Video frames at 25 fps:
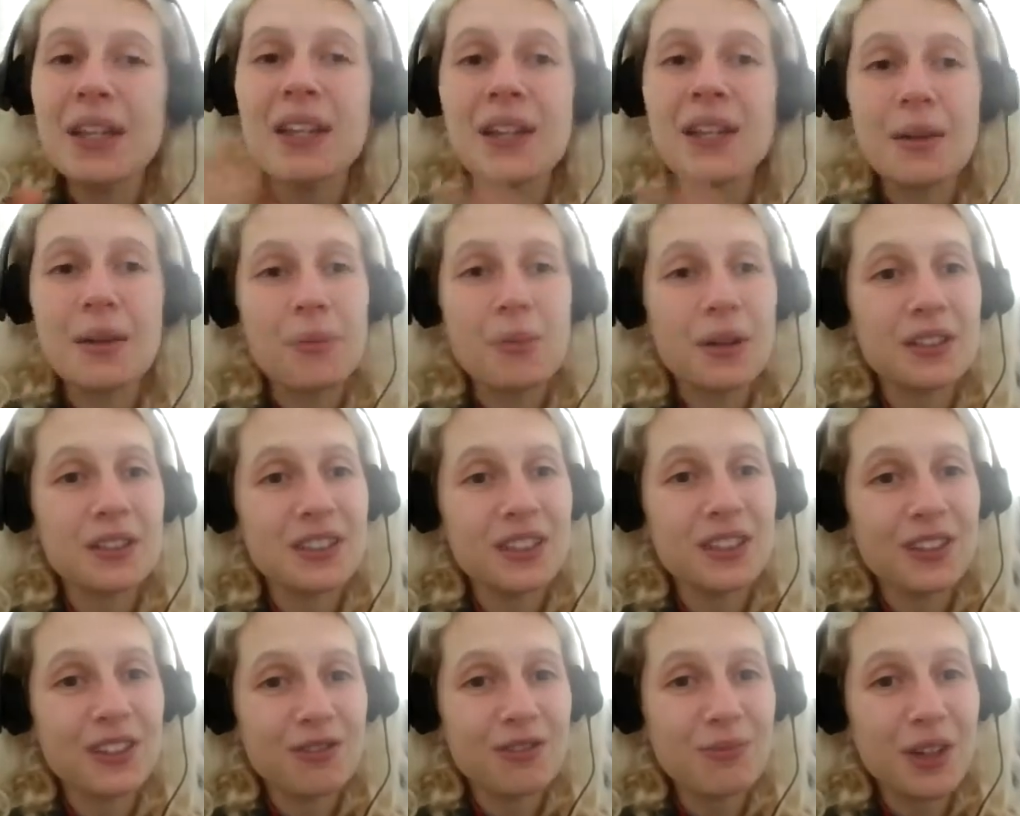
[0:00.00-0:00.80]
in a
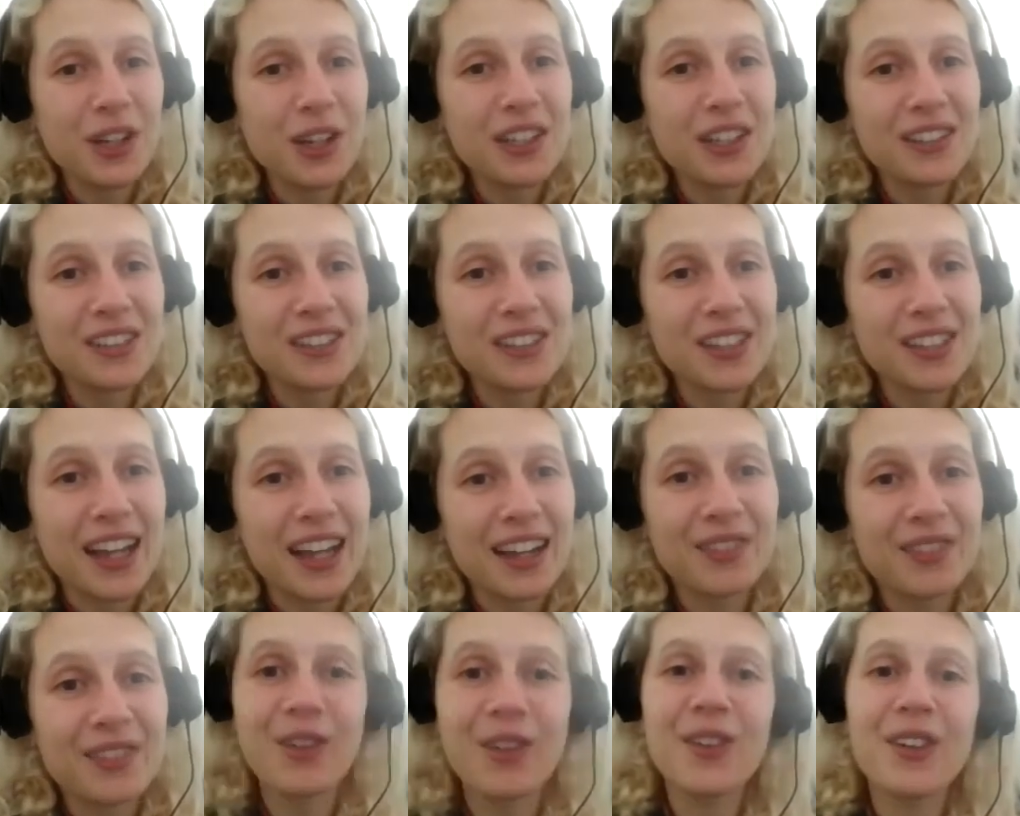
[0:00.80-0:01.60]
positive
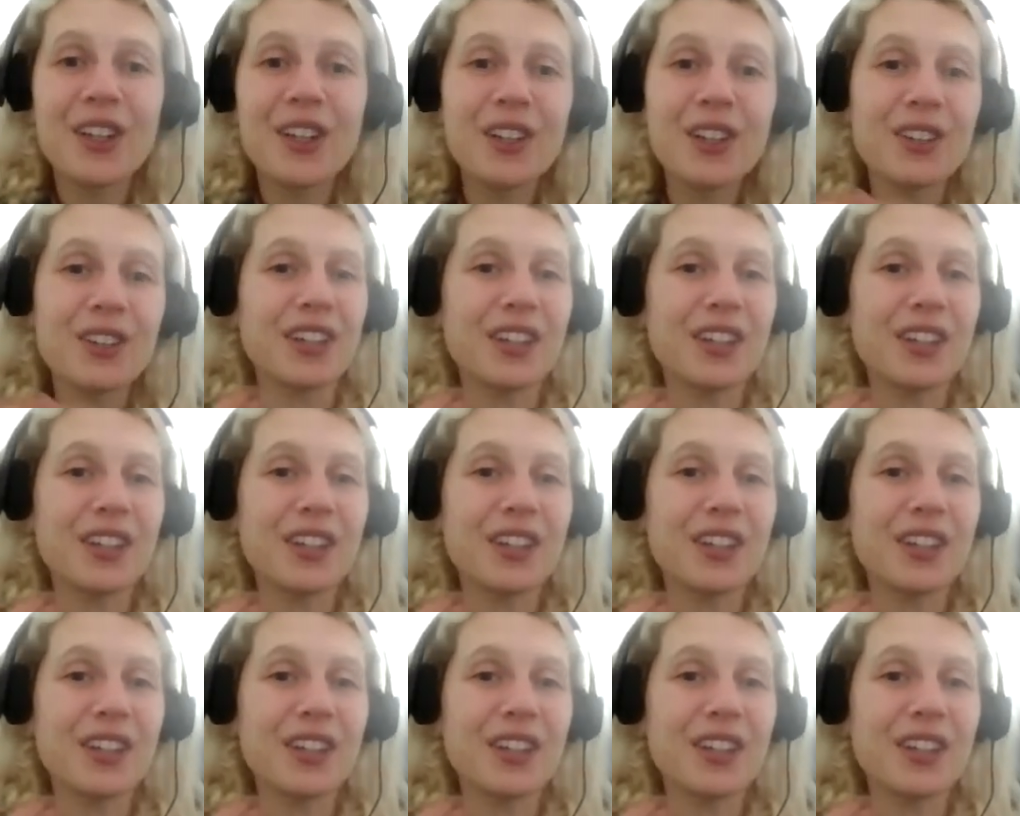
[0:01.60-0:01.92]
mindset. Very good.